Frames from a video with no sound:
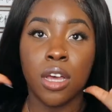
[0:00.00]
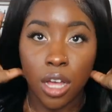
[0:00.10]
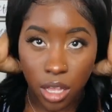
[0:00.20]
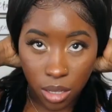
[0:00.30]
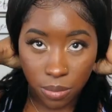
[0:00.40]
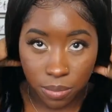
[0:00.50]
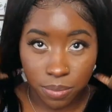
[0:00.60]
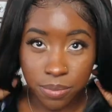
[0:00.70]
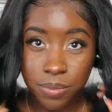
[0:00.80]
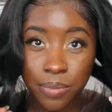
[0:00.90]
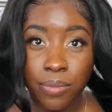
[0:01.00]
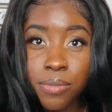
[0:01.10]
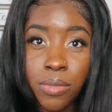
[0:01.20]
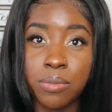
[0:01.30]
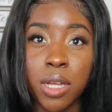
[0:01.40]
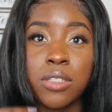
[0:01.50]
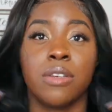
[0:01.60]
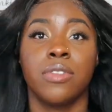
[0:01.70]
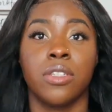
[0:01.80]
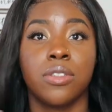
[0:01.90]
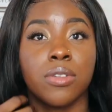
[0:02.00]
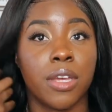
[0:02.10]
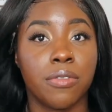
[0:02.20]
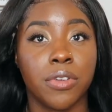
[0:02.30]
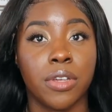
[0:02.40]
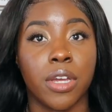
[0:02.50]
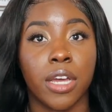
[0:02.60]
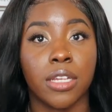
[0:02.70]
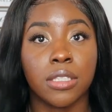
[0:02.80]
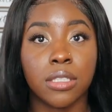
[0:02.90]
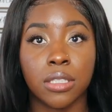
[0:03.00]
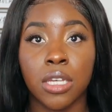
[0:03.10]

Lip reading: But I'll definitely do that for you guys